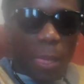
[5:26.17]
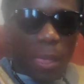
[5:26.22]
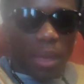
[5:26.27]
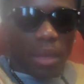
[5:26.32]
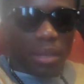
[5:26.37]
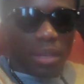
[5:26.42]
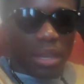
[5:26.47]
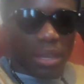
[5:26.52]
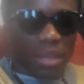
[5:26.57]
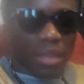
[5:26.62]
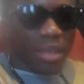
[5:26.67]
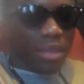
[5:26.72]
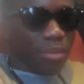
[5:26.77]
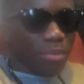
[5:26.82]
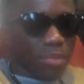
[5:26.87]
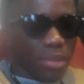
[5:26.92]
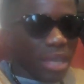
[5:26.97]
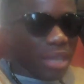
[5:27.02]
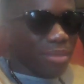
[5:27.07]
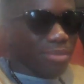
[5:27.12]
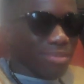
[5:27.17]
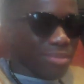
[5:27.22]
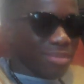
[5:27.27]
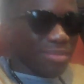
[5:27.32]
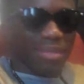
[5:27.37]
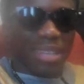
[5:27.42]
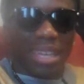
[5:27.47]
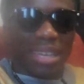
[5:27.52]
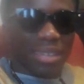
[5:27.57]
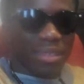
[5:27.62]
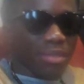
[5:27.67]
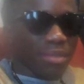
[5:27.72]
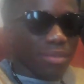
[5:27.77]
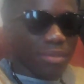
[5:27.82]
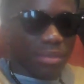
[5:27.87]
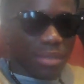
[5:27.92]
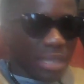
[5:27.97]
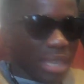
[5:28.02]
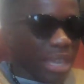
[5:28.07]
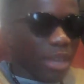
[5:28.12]
And like, yeah, like,
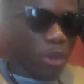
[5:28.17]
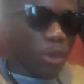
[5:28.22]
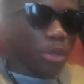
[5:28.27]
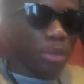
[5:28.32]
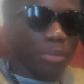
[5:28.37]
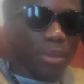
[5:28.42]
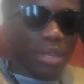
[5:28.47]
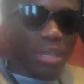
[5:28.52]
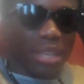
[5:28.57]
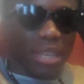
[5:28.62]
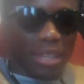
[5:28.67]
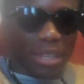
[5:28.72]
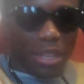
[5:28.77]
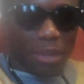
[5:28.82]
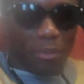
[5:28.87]
they're good, man.